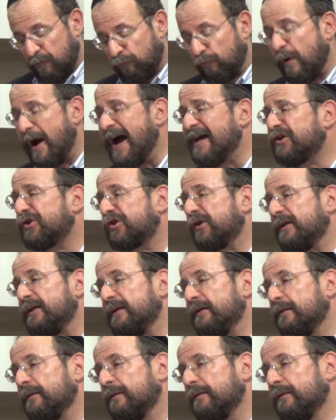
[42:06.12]
Rashi,
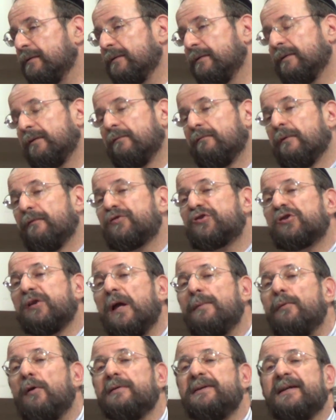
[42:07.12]
Rav
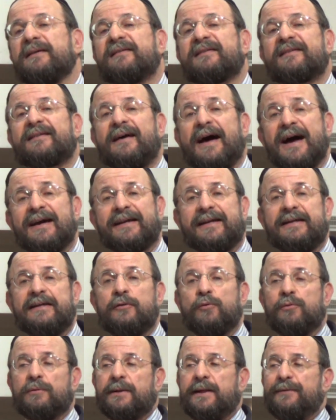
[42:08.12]
Shlomo Yitzchaki,
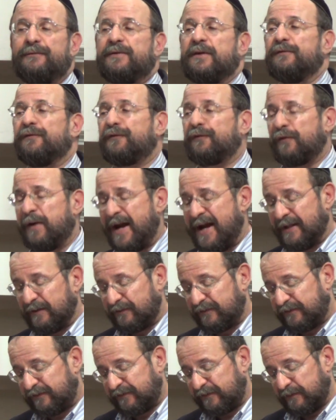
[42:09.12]
who lived in
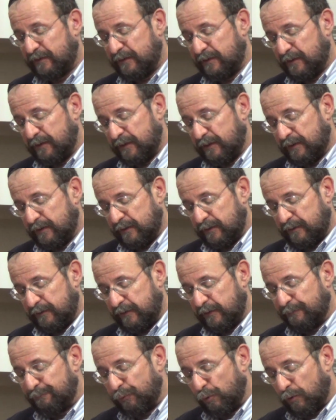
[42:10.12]
France,
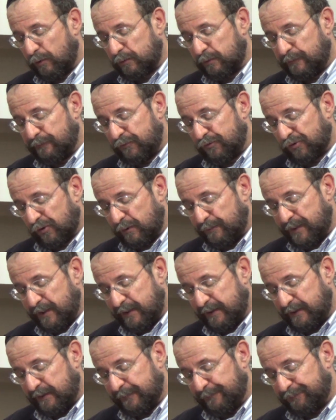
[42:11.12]
near the border of
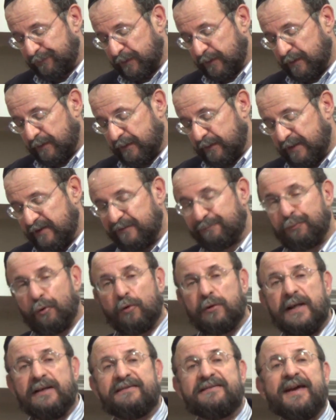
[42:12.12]
Germany. He's
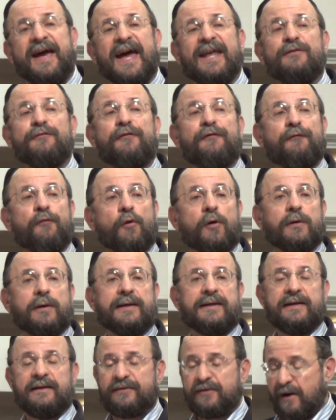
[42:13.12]
born in
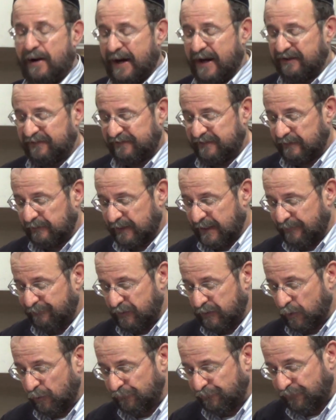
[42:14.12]
1040, he dies in
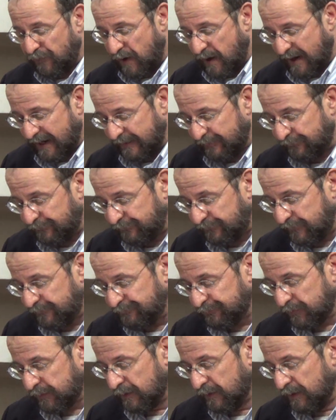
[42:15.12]
1105.
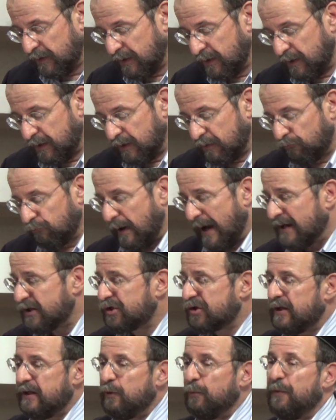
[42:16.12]

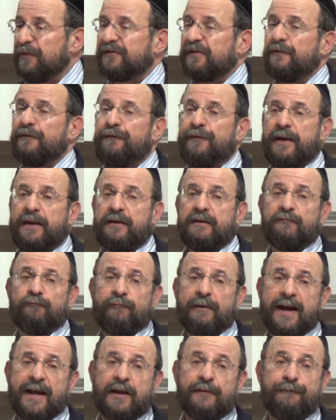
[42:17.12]
Rashi, who was a vit,
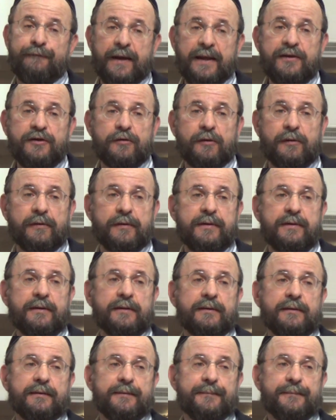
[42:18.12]
ran a vineyard,